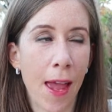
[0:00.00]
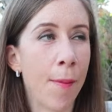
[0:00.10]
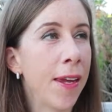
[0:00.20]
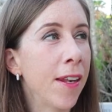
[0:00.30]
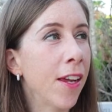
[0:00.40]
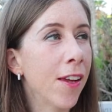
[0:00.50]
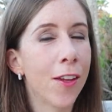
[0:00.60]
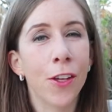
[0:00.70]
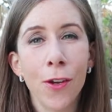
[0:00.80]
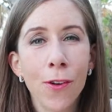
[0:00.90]
I mean,
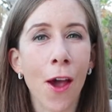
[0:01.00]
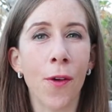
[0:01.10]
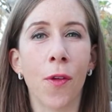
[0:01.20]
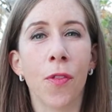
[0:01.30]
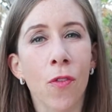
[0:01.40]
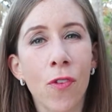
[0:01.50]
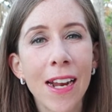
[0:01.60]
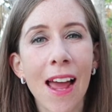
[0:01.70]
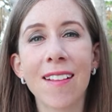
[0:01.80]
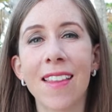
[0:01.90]
you know that the
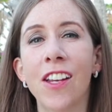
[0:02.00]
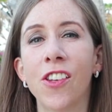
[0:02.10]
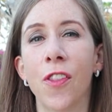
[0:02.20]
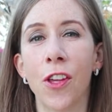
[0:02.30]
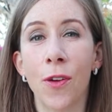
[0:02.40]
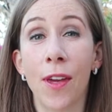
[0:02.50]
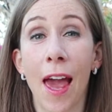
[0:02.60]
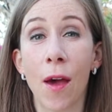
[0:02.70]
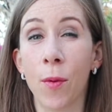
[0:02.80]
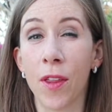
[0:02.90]
relaxation that you
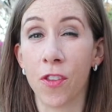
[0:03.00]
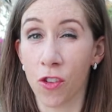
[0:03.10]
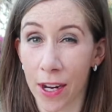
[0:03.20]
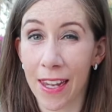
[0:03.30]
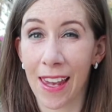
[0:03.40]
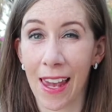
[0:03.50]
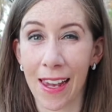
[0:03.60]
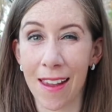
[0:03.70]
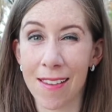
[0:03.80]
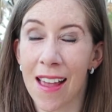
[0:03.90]
get with
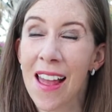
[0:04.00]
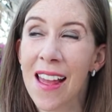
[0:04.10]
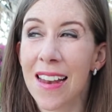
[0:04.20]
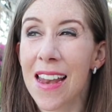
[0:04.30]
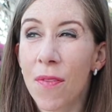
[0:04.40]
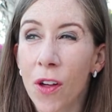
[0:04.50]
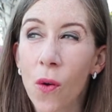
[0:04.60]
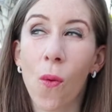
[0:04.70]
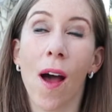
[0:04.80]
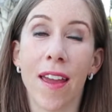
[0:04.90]
drinking is never
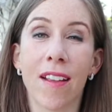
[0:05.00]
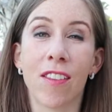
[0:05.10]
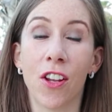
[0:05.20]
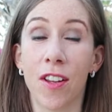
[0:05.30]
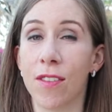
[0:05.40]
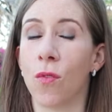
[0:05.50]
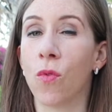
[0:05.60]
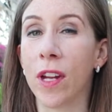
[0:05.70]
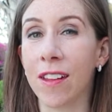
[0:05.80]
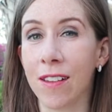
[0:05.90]
quite as good as the
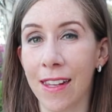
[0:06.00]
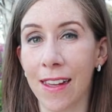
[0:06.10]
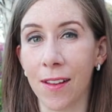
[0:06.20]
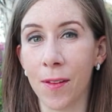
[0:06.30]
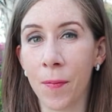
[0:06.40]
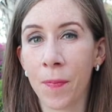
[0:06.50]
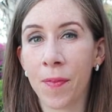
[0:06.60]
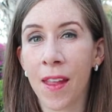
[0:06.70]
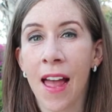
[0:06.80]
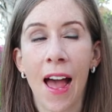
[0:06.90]
real deal.
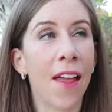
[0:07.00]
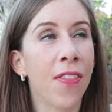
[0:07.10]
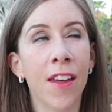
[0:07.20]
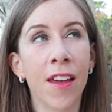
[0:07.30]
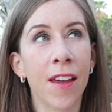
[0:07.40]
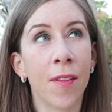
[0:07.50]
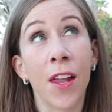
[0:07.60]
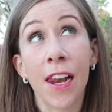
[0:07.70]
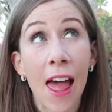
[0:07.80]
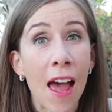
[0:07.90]
And
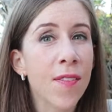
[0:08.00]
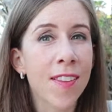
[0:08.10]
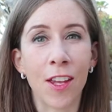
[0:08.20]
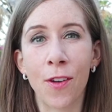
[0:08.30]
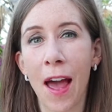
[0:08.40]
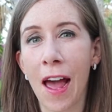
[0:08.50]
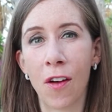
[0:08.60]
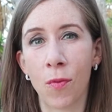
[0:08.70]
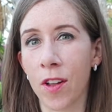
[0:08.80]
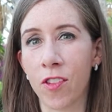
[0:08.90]
the laughs that you
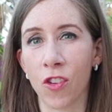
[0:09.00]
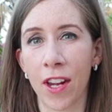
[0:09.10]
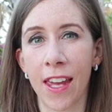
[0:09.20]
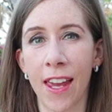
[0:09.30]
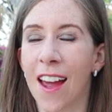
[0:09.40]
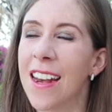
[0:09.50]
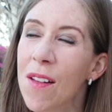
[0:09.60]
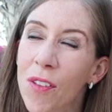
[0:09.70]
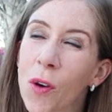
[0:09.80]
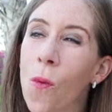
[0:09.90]
have whilst drinking are
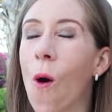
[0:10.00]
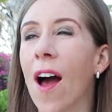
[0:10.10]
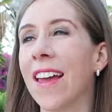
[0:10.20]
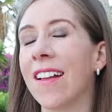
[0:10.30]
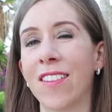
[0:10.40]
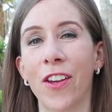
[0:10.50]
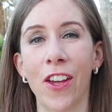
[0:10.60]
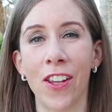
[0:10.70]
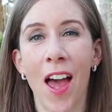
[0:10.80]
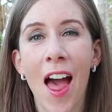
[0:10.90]
never quite as
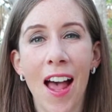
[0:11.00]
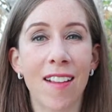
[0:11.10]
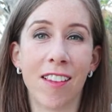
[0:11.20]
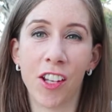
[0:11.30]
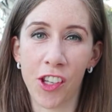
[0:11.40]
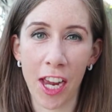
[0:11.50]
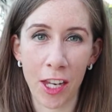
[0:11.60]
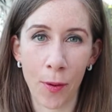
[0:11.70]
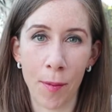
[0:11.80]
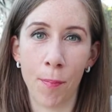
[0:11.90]
good as the
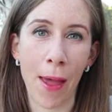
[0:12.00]
genuine